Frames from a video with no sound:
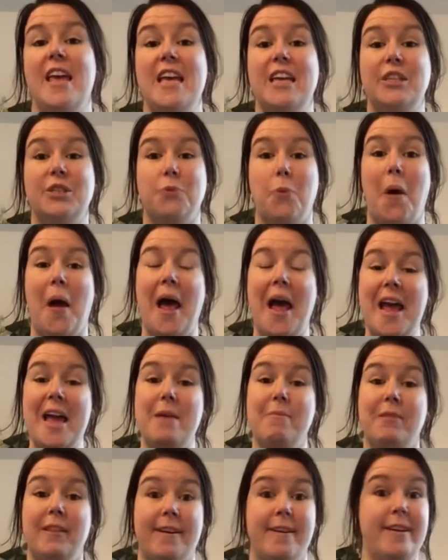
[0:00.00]
so I
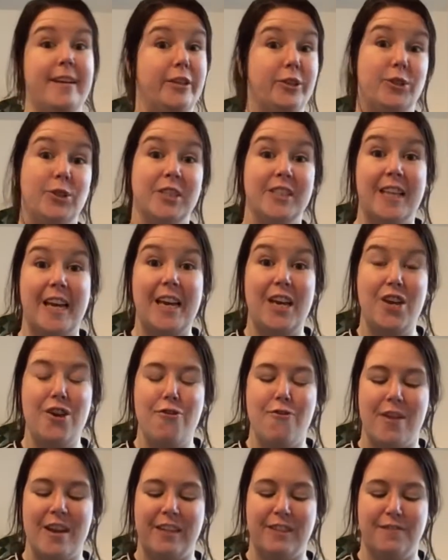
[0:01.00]
am learning just like you,
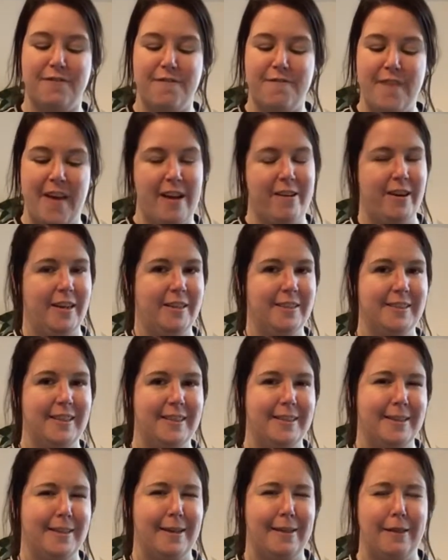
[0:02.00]
and it's very
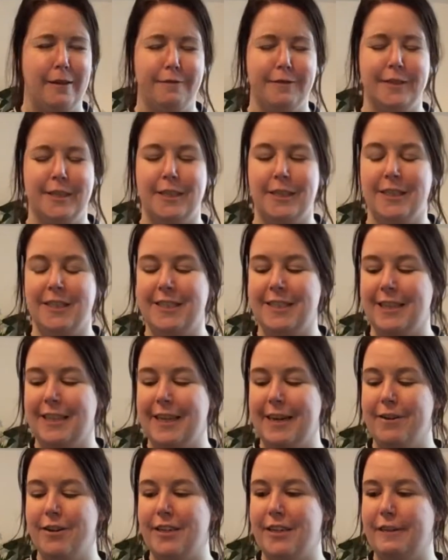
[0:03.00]
exciting. I love to
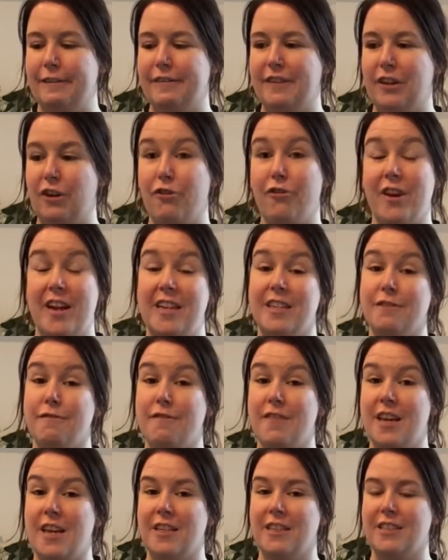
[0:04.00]
learn different creative
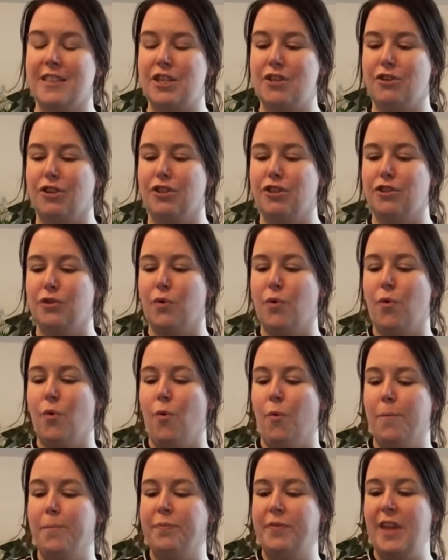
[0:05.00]
things that you can do at
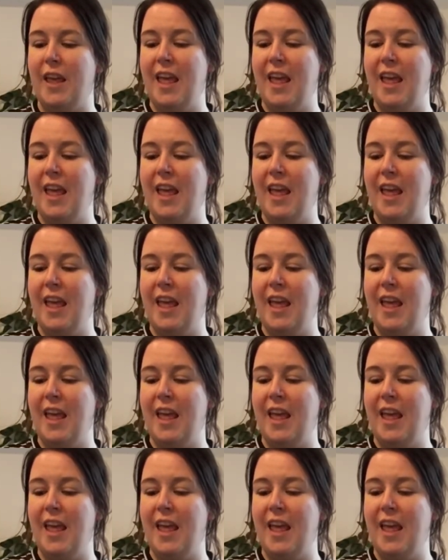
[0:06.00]
home.